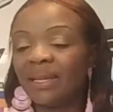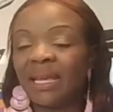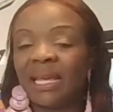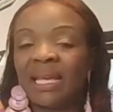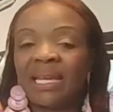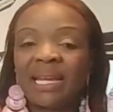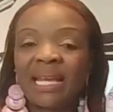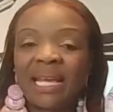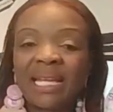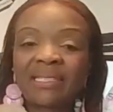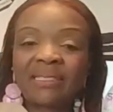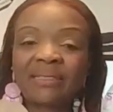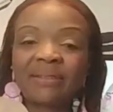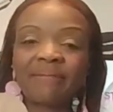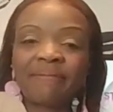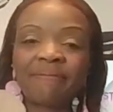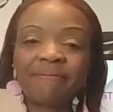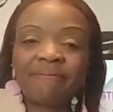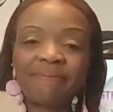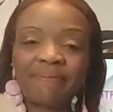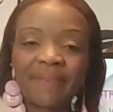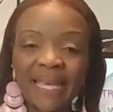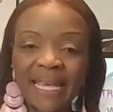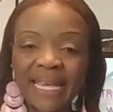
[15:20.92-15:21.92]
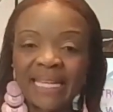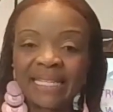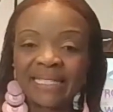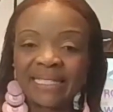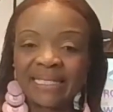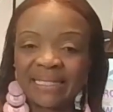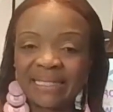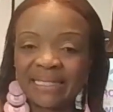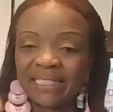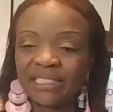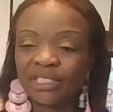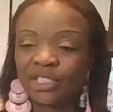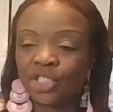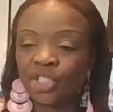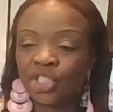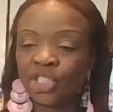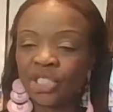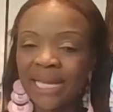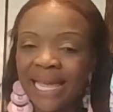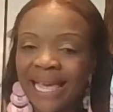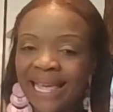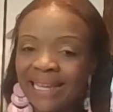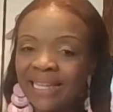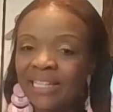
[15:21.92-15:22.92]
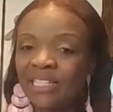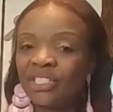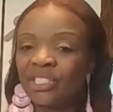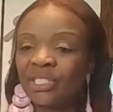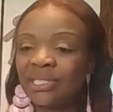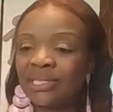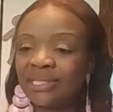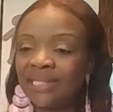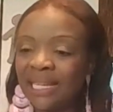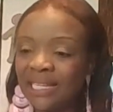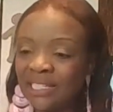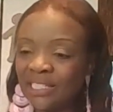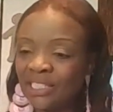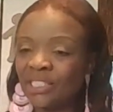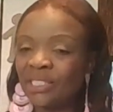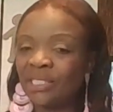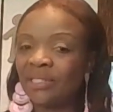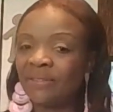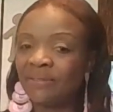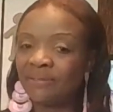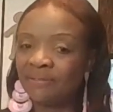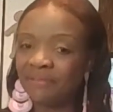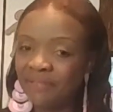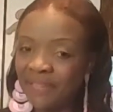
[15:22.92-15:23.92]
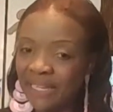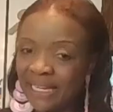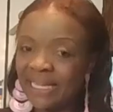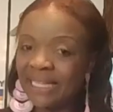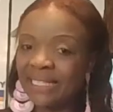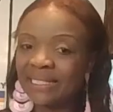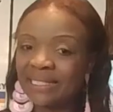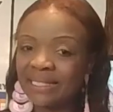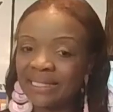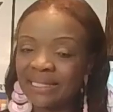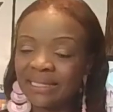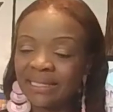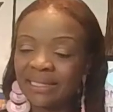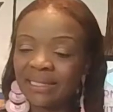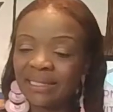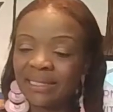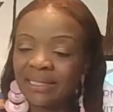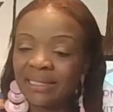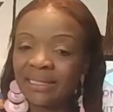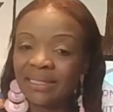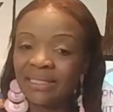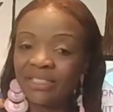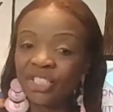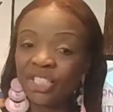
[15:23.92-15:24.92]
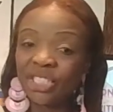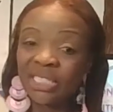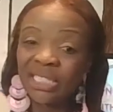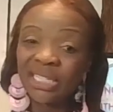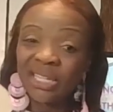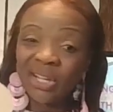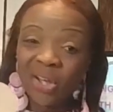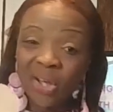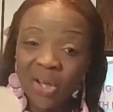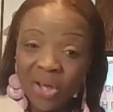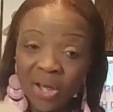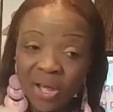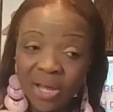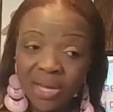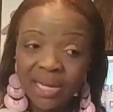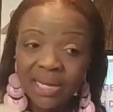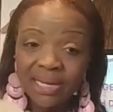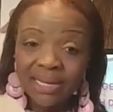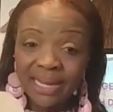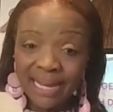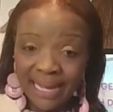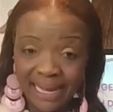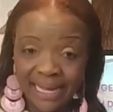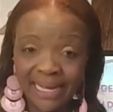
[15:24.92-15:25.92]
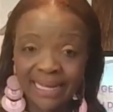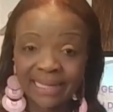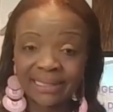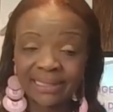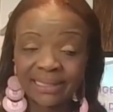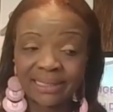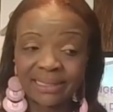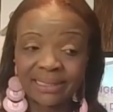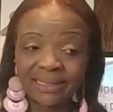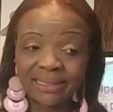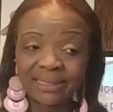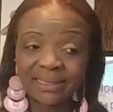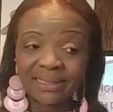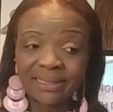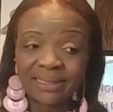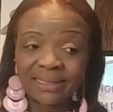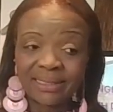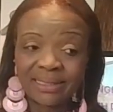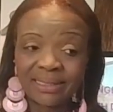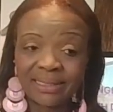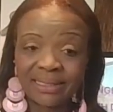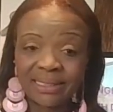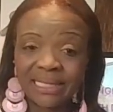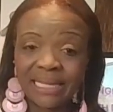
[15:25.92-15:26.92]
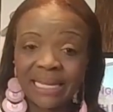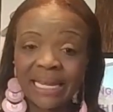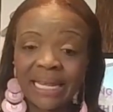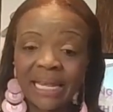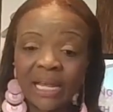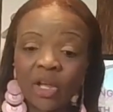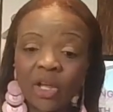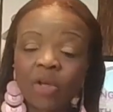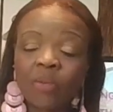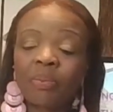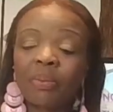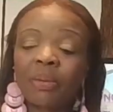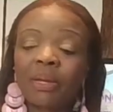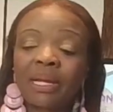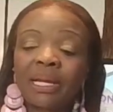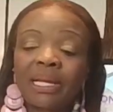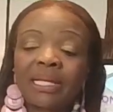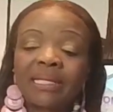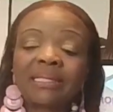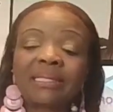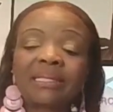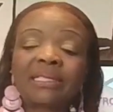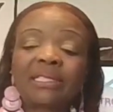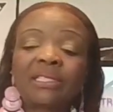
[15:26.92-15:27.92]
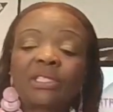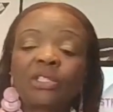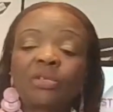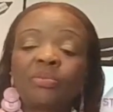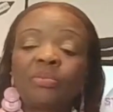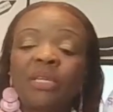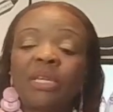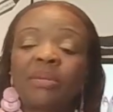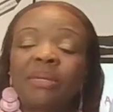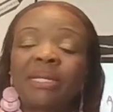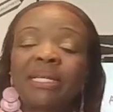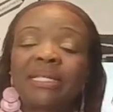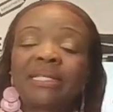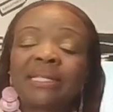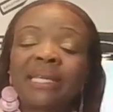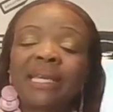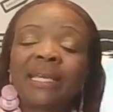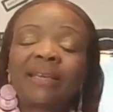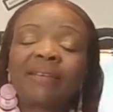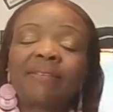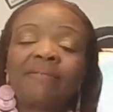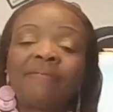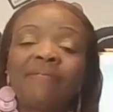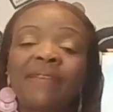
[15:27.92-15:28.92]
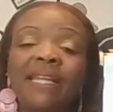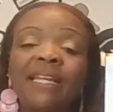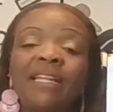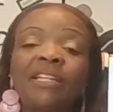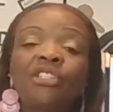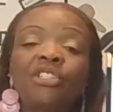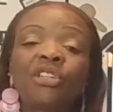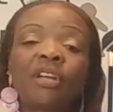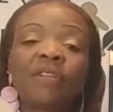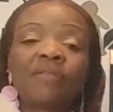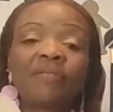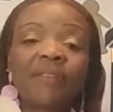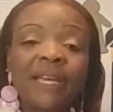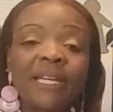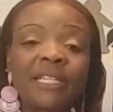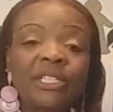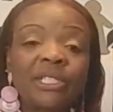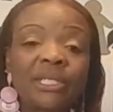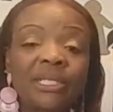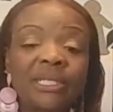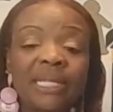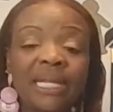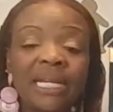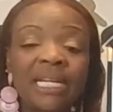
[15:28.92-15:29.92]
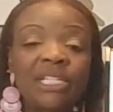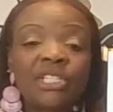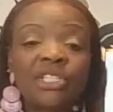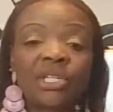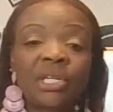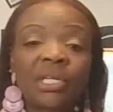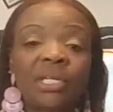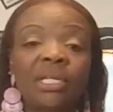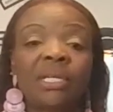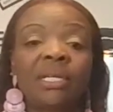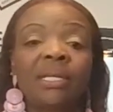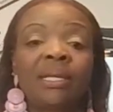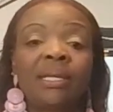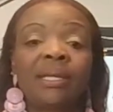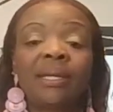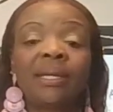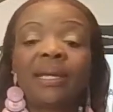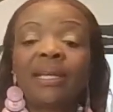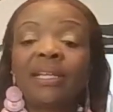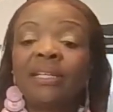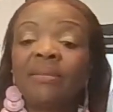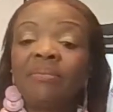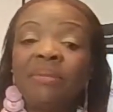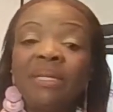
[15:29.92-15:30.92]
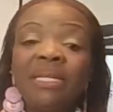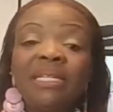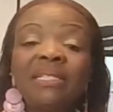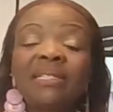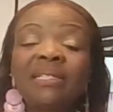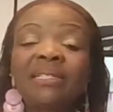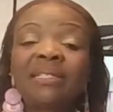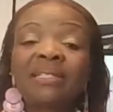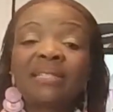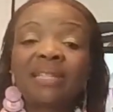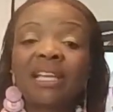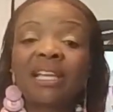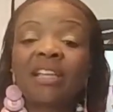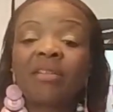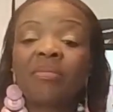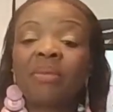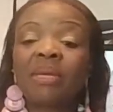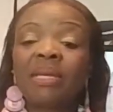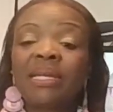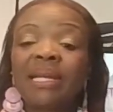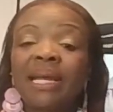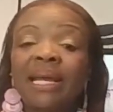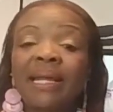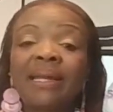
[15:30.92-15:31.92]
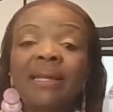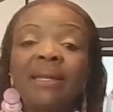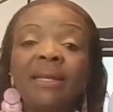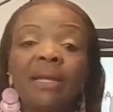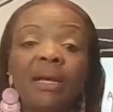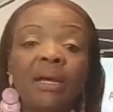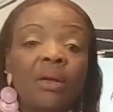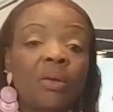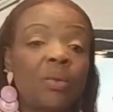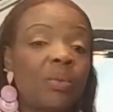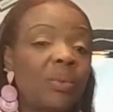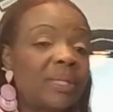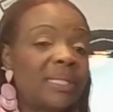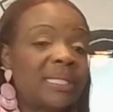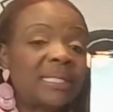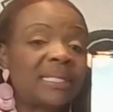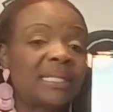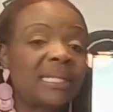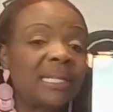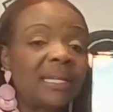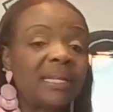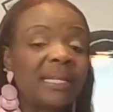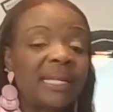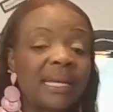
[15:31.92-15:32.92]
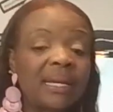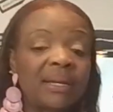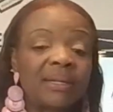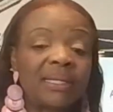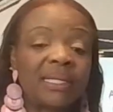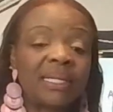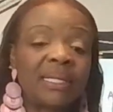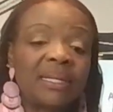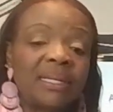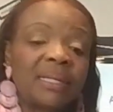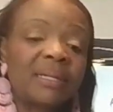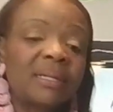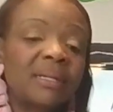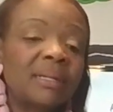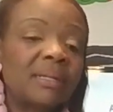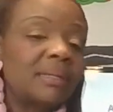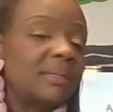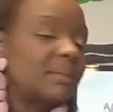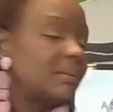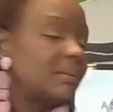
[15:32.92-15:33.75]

and had to face the challenges that she faced. She did all of that to help us to be able to take advantage of education. And you mean to tell me that now we're still down here?